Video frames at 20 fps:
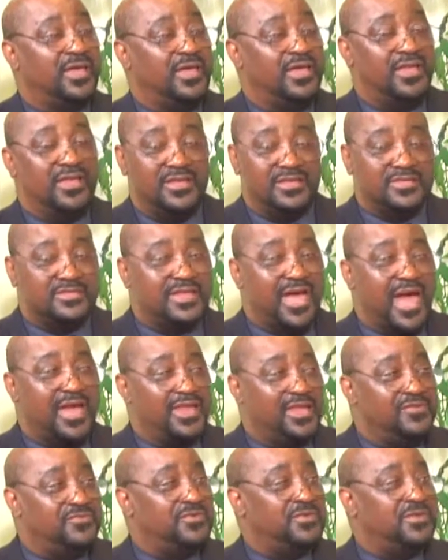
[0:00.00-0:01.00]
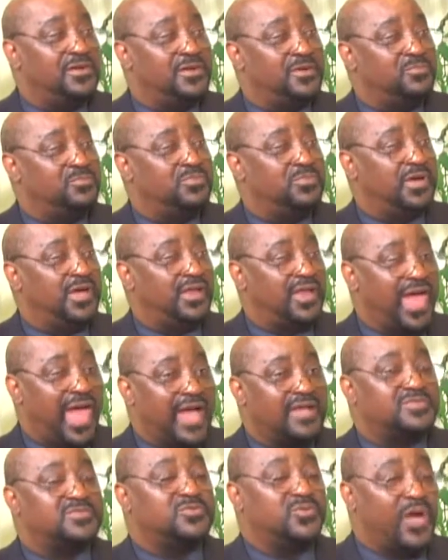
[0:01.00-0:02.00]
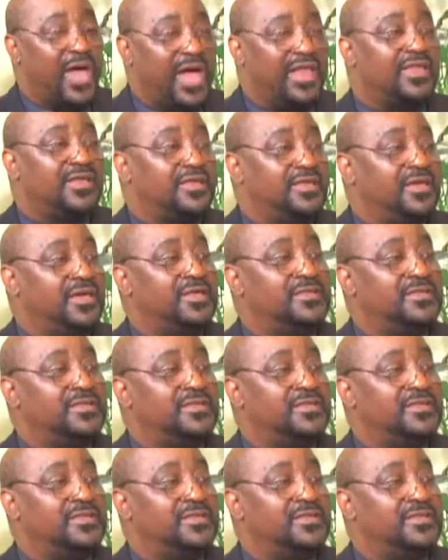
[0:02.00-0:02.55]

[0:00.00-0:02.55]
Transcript: it's not even an actuality,